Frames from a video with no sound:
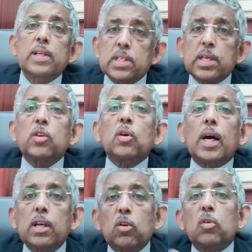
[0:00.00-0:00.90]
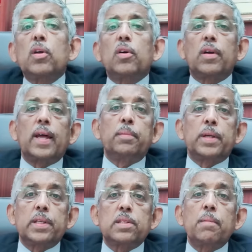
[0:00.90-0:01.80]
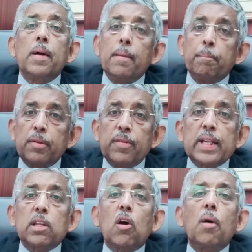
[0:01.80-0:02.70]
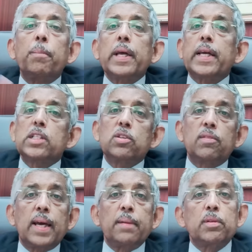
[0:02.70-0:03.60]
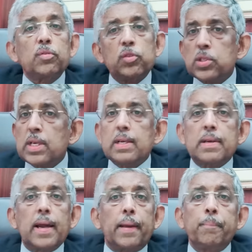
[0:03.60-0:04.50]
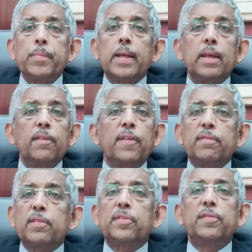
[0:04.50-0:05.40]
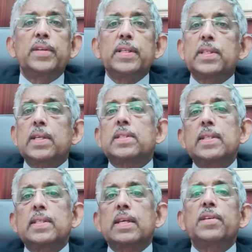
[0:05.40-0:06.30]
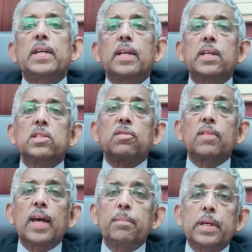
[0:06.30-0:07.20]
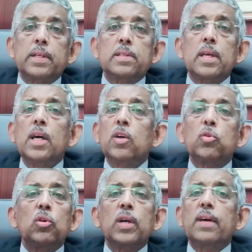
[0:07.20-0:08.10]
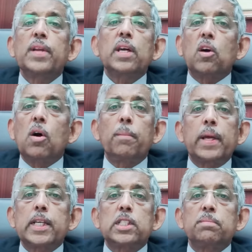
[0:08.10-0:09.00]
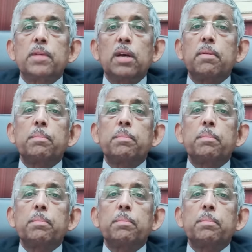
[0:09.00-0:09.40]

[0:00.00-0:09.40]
just try to control your diabetes and prevent the complications of diabetes, which you're still trying. If after fifty, sixty, seventy years of diabetes, you don't have any complication, many of my